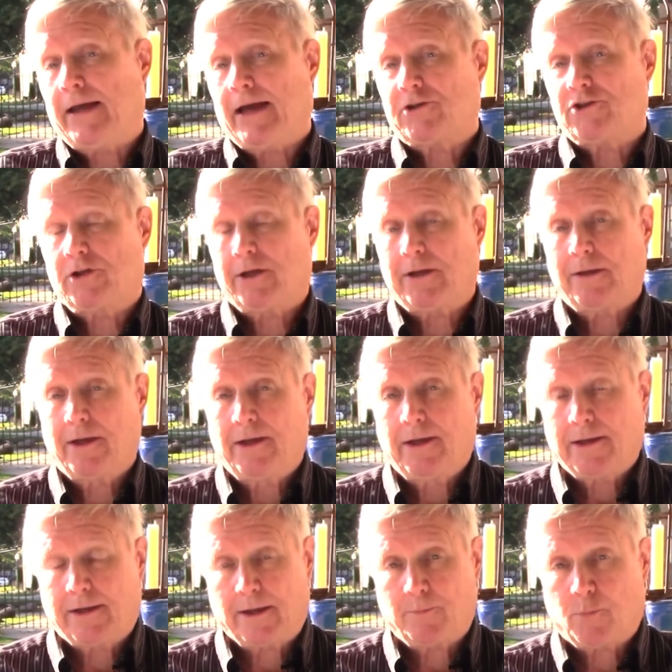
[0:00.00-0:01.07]
actually
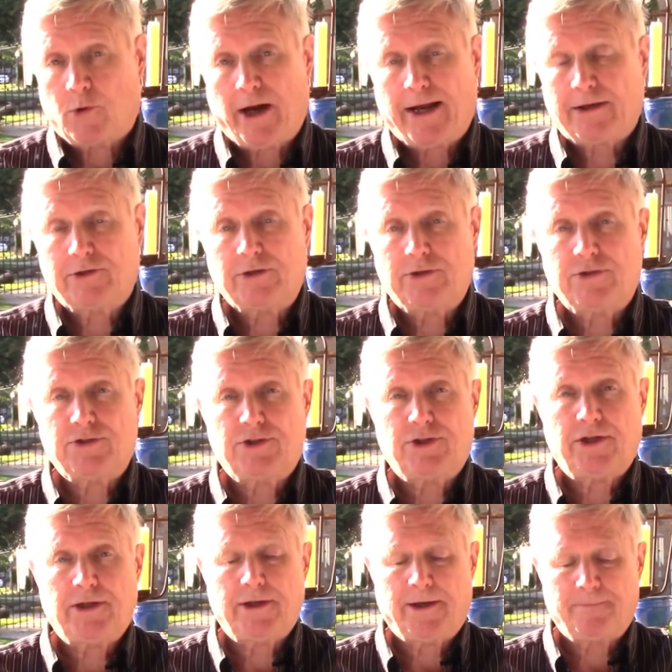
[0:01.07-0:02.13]
can practice the